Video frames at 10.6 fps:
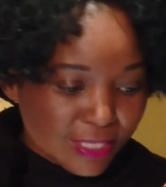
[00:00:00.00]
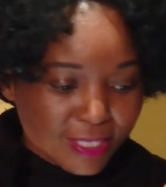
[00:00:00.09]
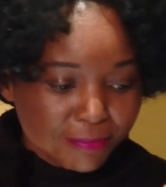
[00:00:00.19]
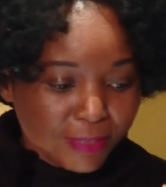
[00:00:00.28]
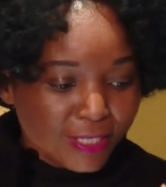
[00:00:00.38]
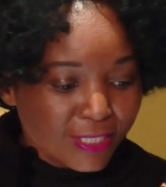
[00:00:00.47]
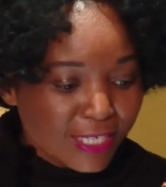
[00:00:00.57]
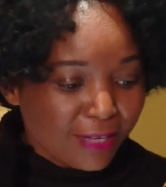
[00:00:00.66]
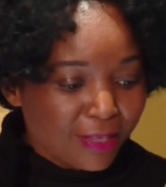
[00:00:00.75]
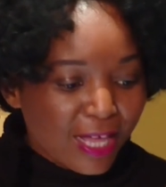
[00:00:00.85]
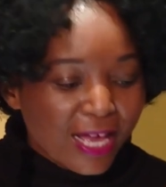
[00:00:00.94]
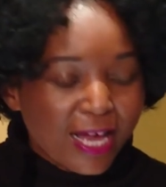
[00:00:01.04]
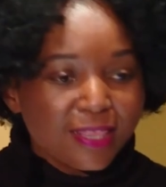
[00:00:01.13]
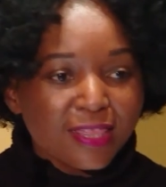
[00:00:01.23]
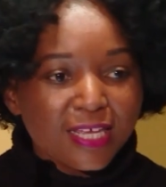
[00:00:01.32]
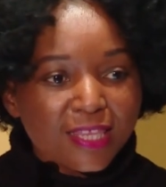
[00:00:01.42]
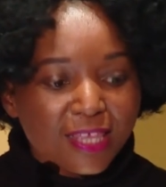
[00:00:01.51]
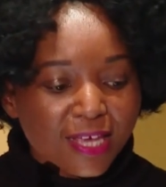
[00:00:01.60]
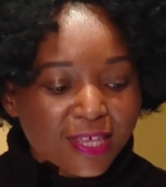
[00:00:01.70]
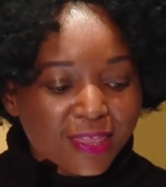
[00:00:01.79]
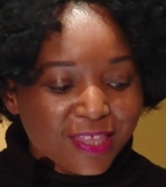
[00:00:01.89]
Just a minute, yeah. And then the
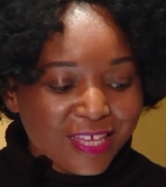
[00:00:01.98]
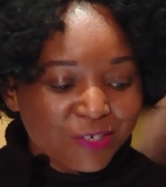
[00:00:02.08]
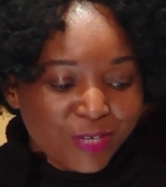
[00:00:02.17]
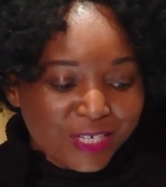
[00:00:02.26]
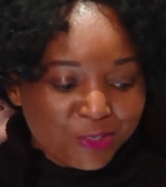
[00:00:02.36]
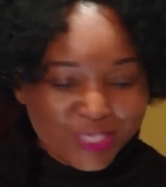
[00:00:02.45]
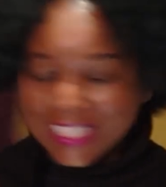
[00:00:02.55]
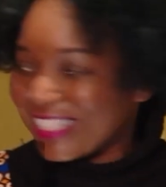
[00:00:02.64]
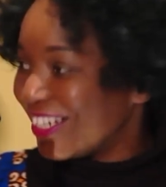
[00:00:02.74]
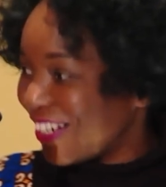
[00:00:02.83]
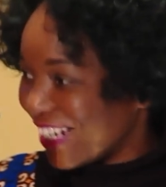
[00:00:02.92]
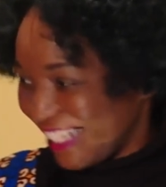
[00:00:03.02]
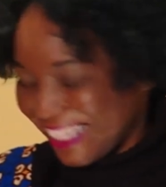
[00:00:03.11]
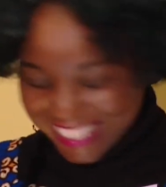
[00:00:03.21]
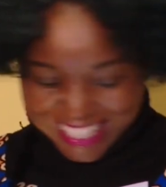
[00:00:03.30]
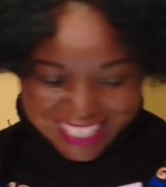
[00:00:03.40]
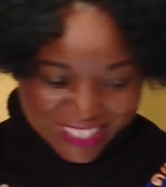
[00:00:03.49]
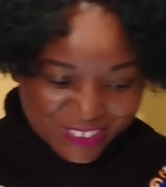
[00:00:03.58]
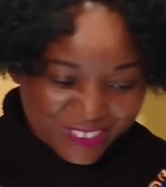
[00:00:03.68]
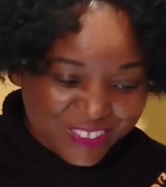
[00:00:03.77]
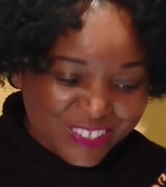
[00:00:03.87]
other thing that we are doing, sorry,
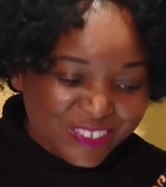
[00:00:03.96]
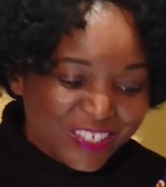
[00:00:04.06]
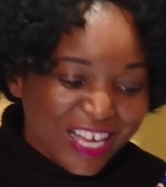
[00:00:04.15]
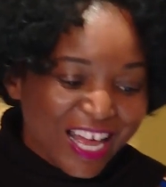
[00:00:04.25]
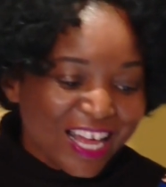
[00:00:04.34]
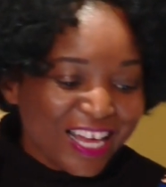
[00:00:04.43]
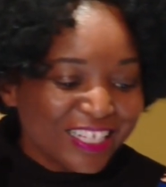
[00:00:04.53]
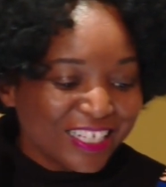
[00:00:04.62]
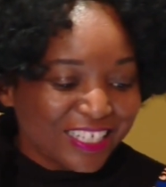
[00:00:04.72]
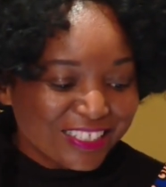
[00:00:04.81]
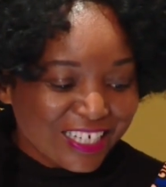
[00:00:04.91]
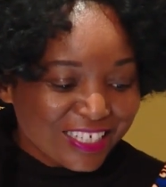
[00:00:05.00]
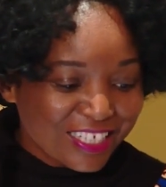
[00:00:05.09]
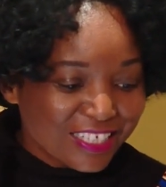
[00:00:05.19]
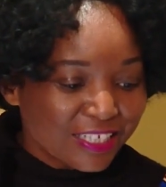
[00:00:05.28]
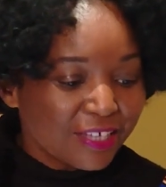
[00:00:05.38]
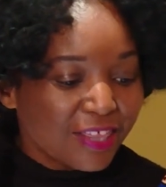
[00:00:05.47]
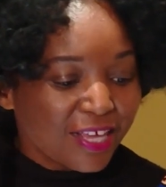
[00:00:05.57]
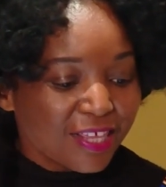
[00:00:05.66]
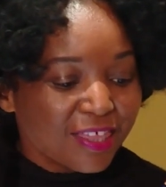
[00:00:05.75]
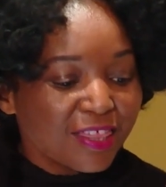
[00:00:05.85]
thank you. The
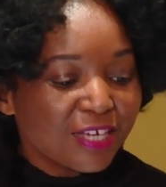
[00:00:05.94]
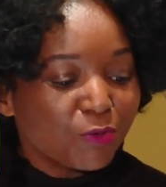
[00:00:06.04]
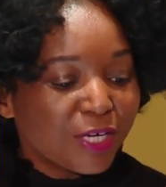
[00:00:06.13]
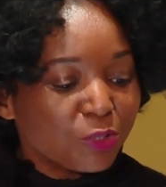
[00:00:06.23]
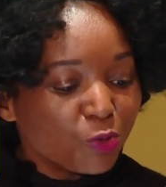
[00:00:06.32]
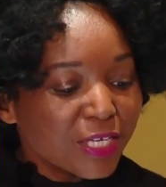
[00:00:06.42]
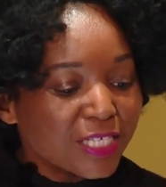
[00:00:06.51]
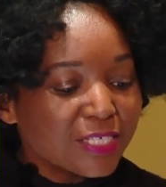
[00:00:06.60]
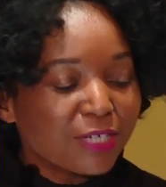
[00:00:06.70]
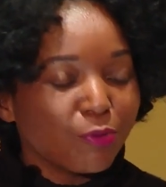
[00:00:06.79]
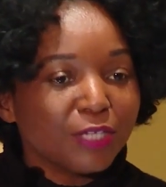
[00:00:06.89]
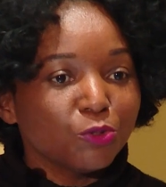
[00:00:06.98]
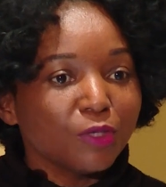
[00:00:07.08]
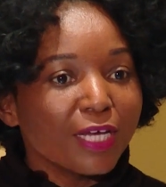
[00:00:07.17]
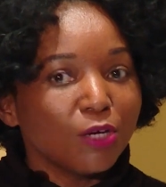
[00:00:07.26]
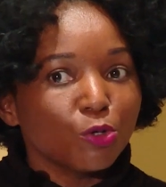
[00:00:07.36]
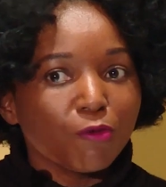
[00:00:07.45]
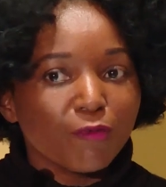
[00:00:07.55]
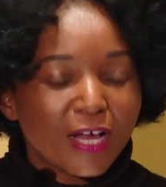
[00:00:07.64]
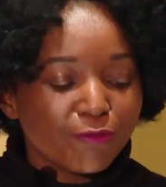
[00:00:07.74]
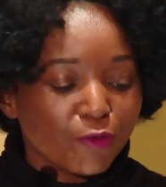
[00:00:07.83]
other thing that we are doing is that we are doing a lot
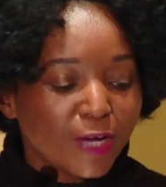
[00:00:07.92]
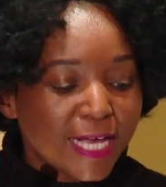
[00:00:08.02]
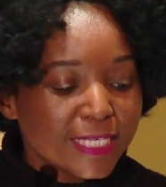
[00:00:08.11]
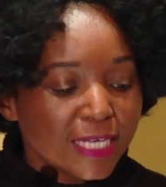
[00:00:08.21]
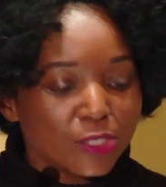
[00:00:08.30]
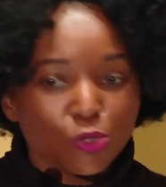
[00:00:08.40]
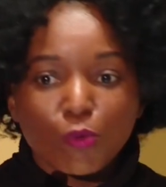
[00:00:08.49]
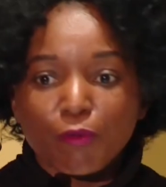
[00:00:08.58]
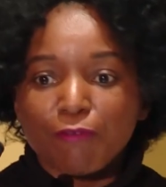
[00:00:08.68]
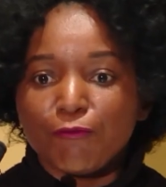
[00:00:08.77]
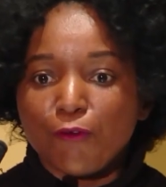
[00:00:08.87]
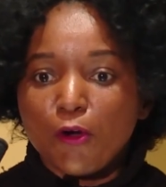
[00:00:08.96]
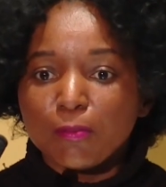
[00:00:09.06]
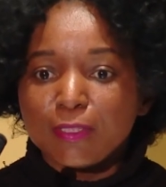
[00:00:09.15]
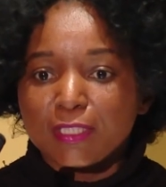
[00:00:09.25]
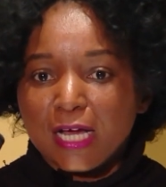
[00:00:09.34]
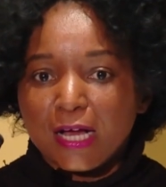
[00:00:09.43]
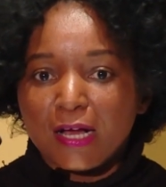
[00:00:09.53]
of advocacy. So we formed,